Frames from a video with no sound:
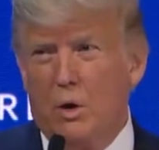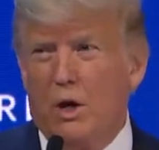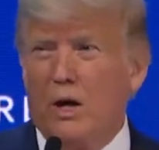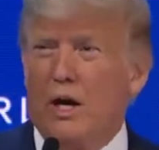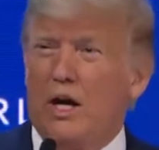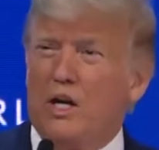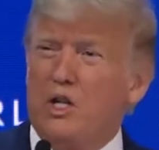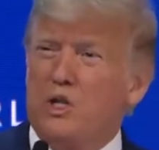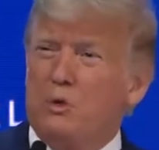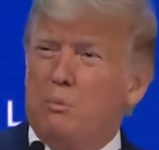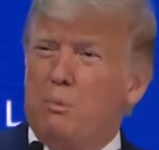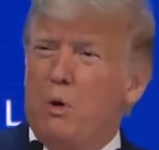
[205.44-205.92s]

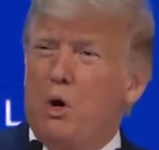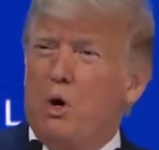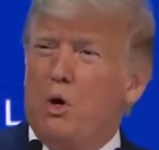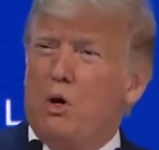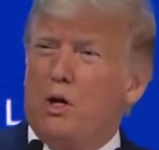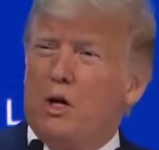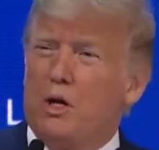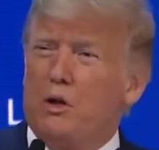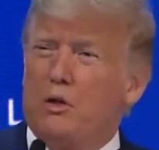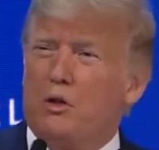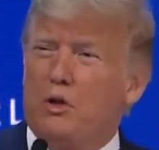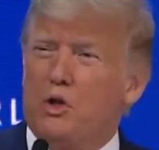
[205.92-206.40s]
When I
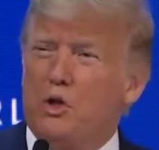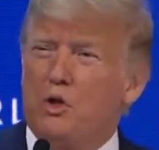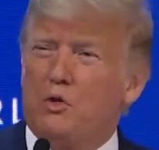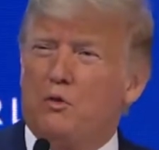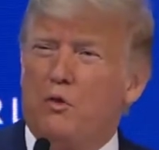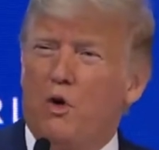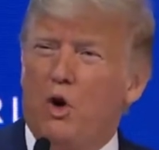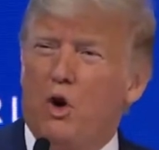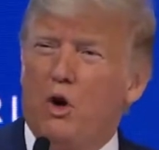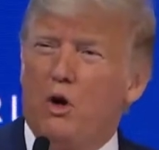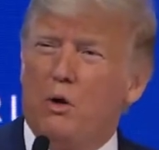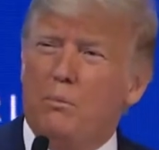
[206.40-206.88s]
spoke at
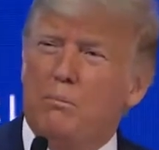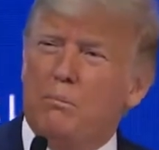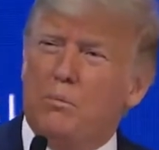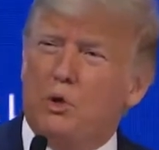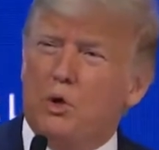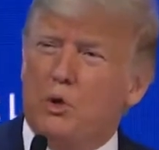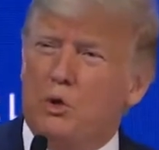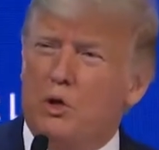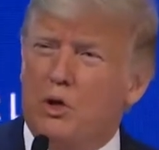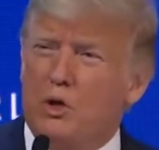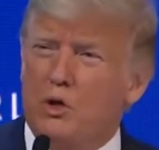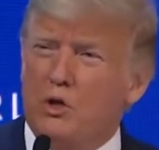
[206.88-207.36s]
this
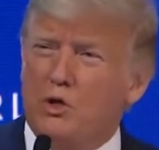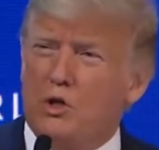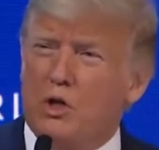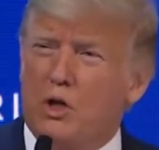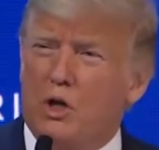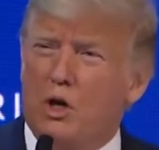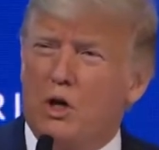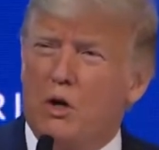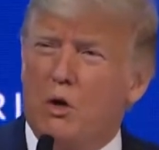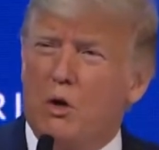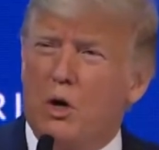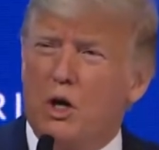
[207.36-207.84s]
forum 2
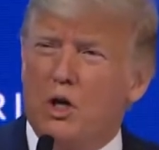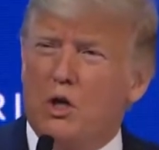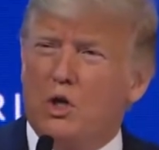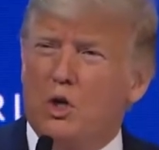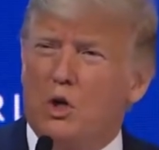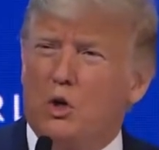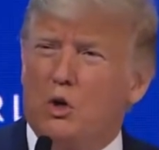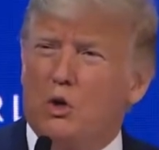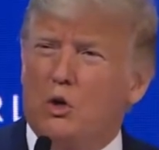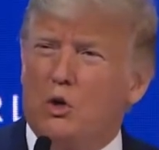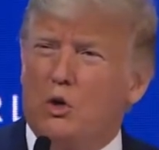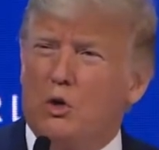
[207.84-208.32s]
years ago, I
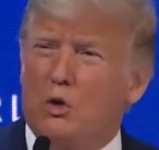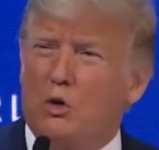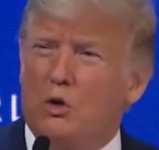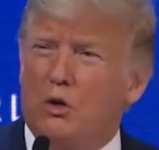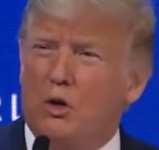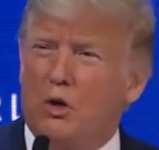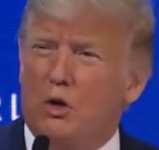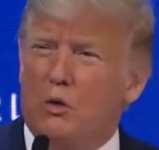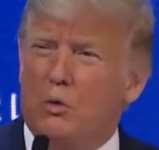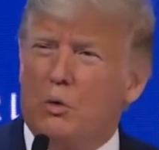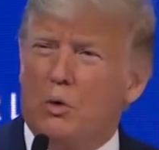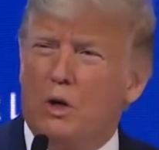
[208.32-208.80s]
told
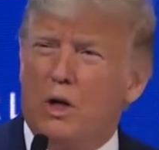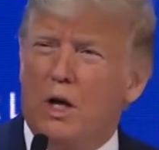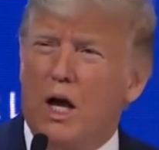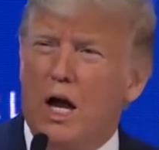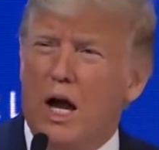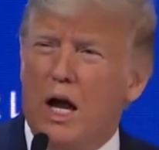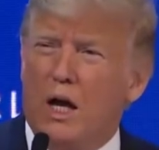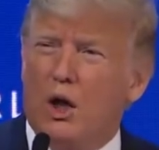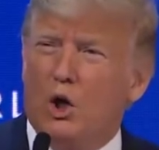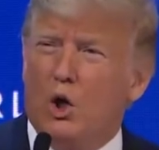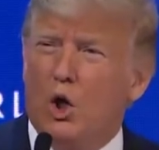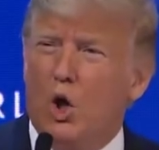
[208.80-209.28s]
you that
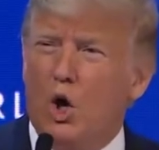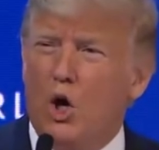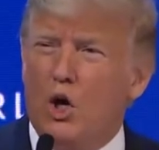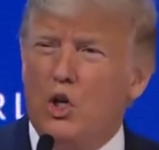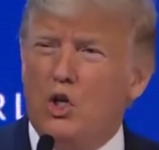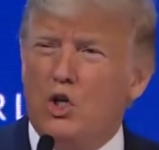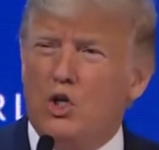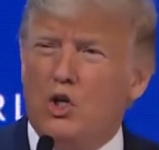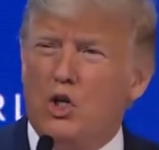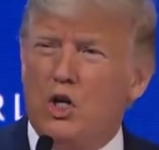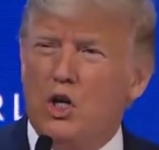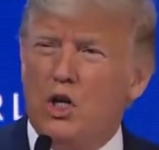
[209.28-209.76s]
we had
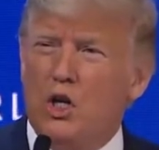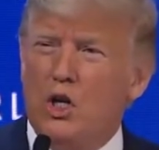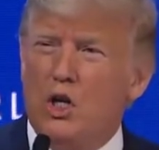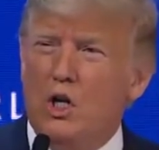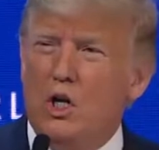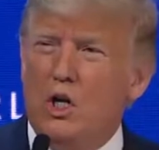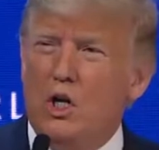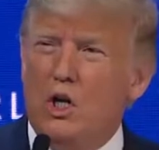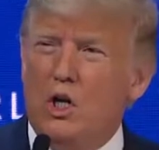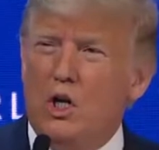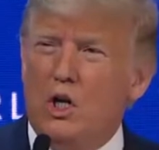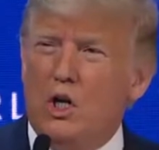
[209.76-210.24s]
launched
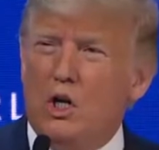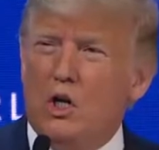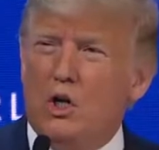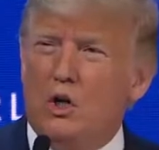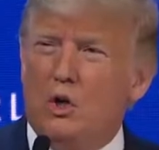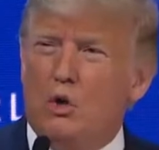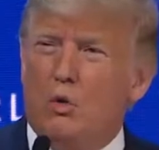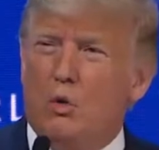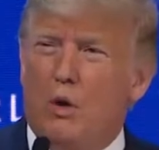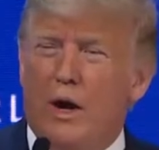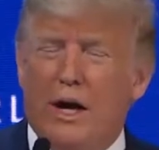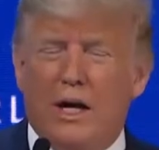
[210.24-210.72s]

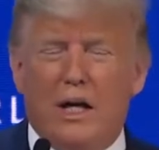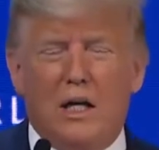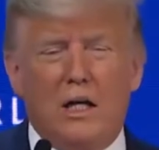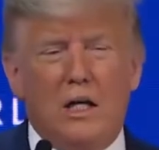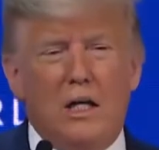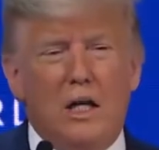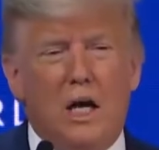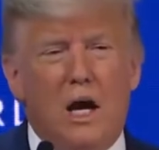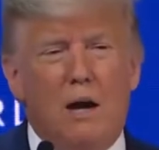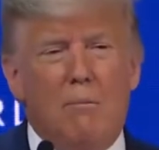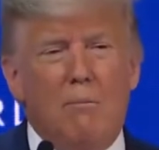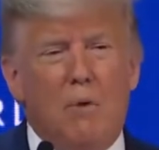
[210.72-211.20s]
the Great
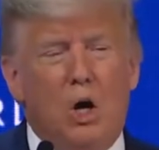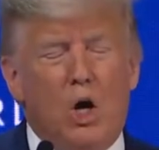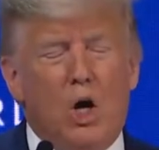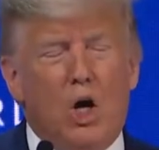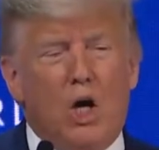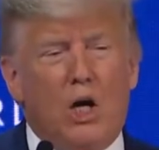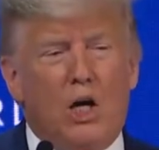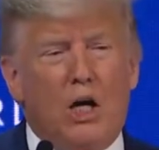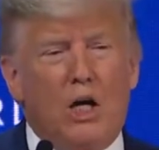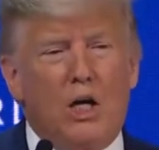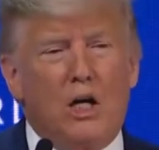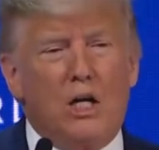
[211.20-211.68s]

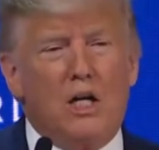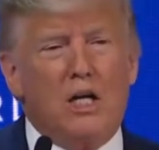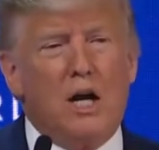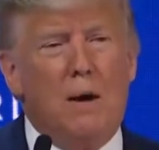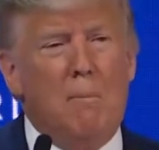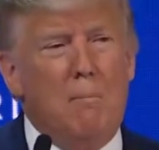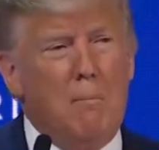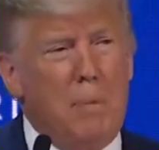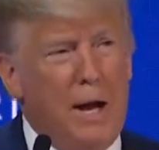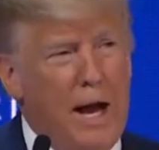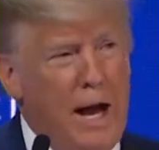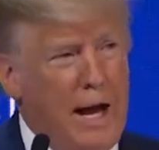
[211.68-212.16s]
American
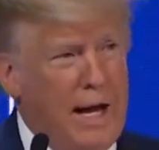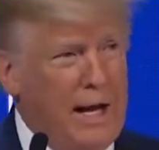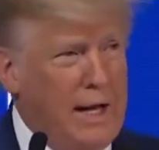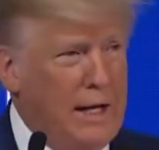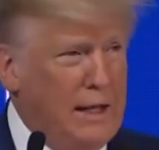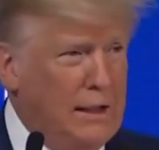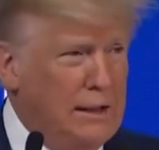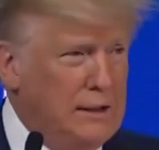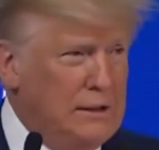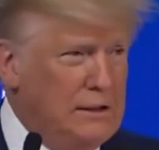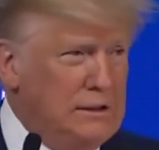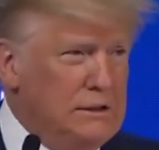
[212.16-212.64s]

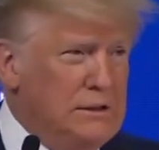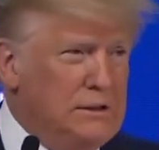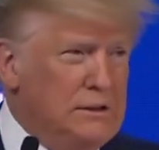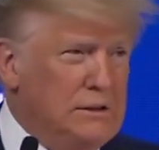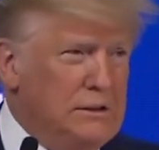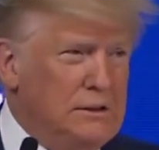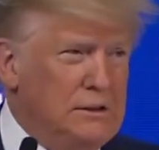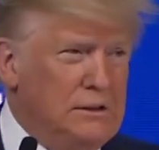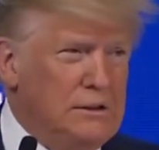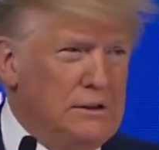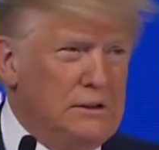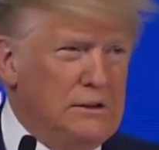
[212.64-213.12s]
Comeback.
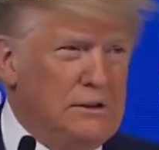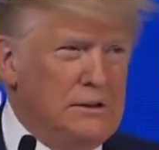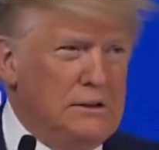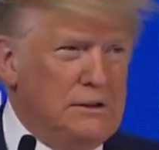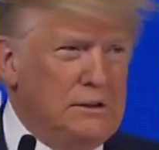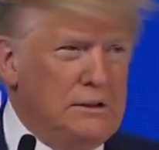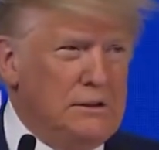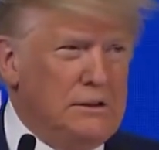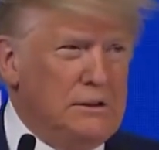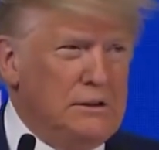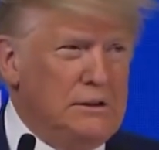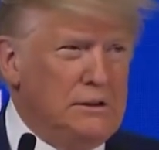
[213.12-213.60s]

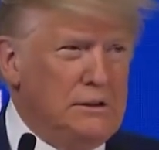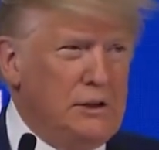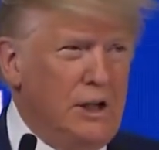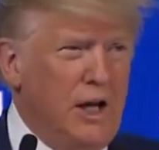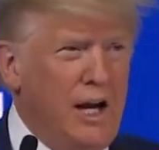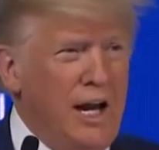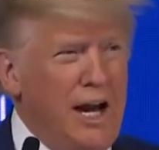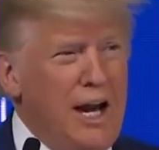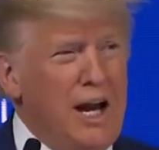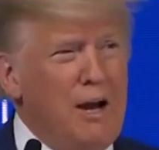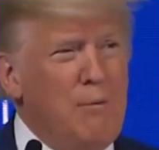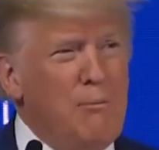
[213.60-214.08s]

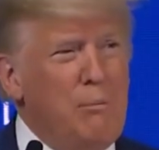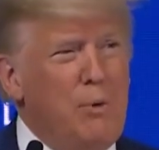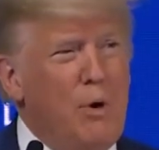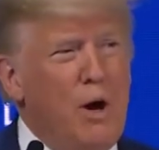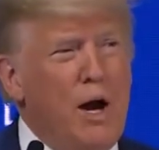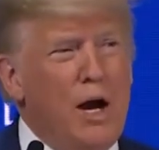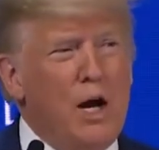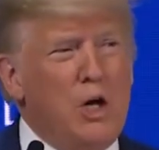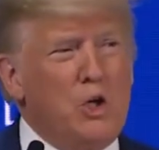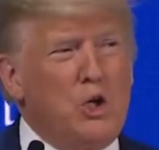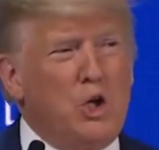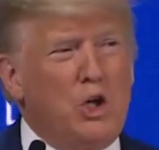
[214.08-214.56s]
Today, I'm
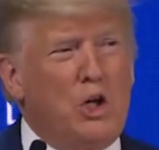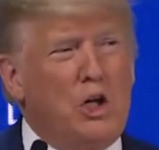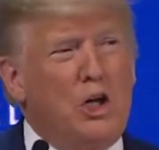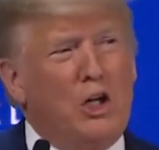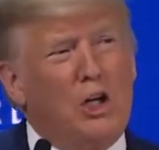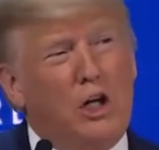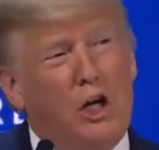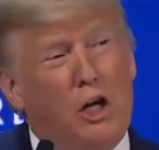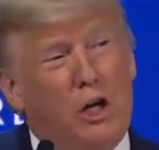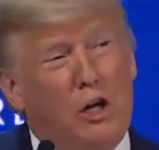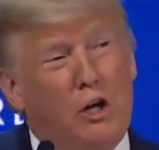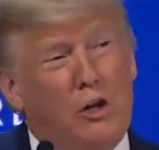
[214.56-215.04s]
proud to
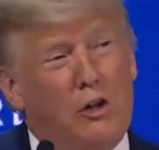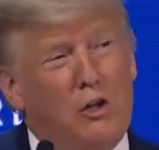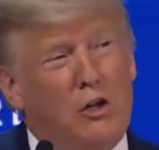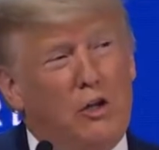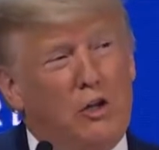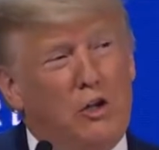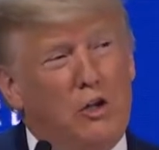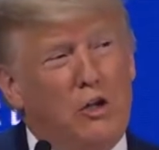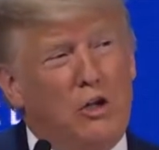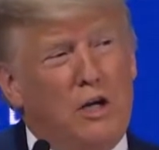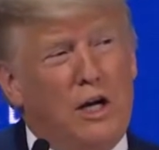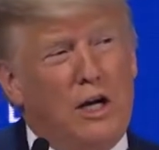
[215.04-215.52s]
declare
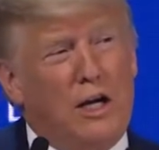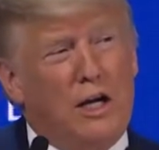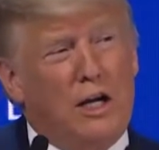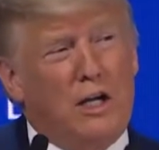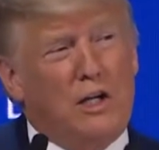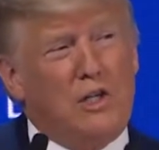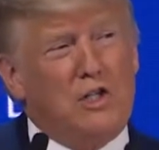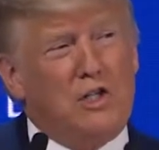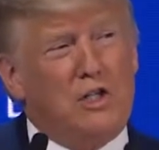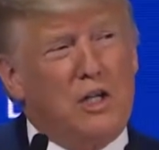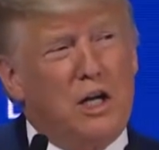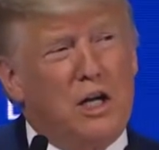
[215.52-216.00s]
that the
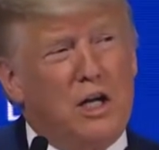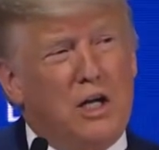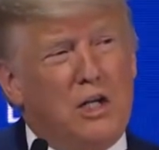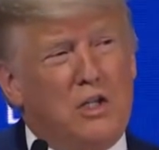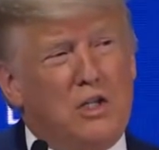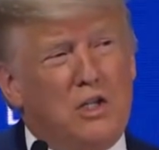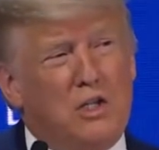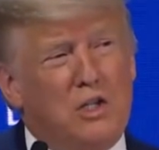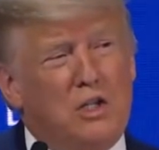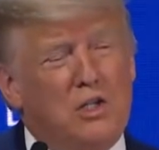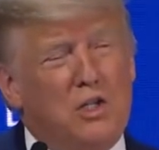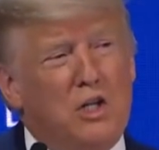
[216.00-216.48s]
United
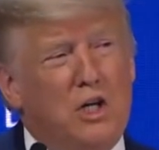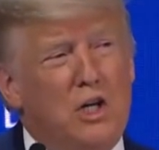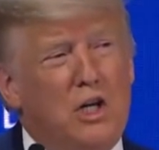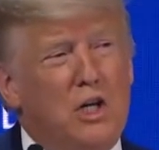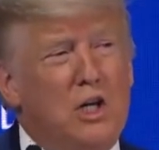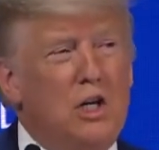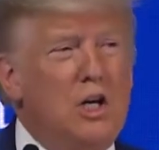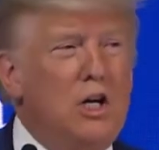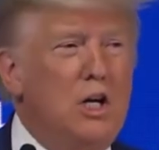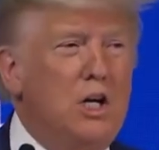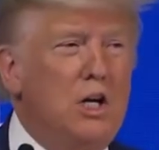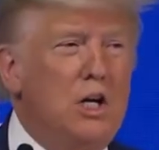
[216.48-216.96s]
States is
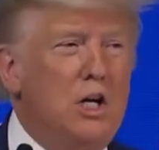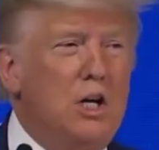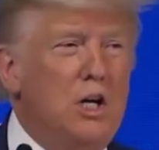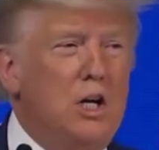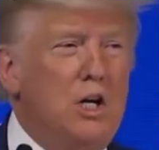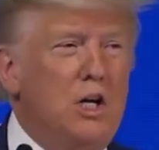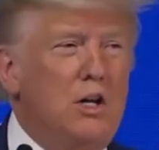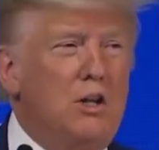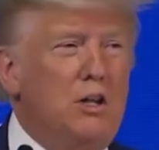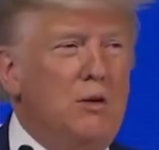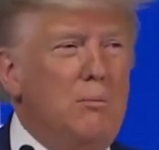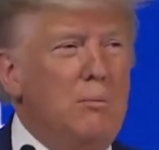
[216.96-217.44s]
in
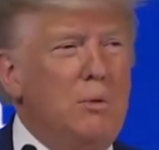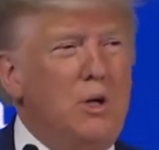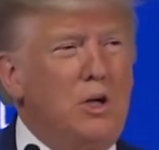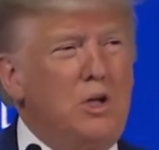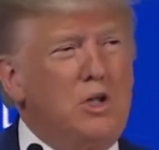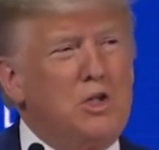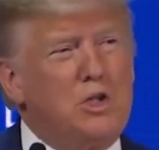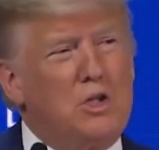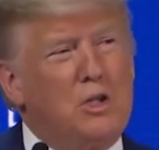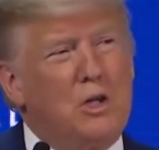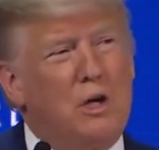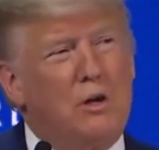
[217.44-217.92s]
the
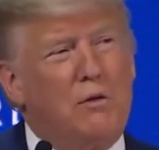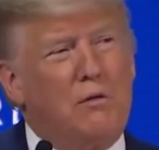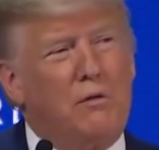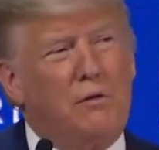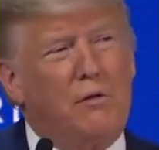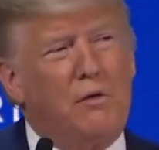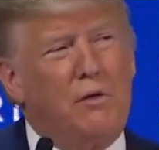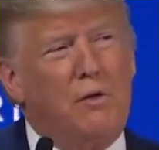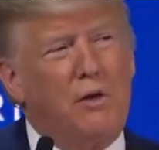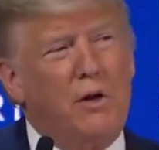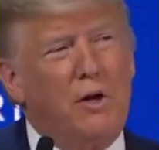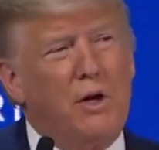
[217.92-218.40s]
midst
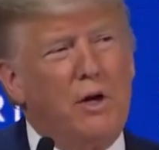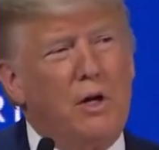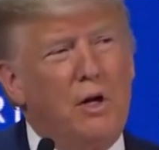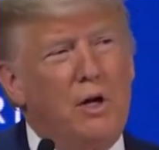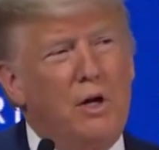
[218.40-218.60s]
of